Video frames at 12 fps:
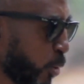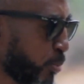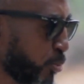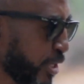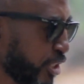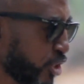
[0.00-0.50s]

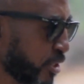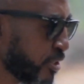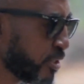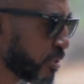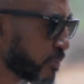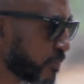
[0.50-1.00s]

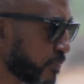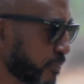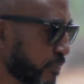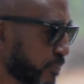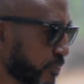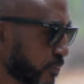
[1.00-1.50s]
operations?
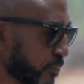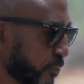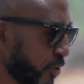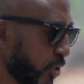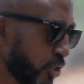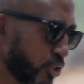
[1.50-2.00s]

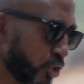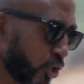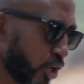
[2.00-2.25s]
Your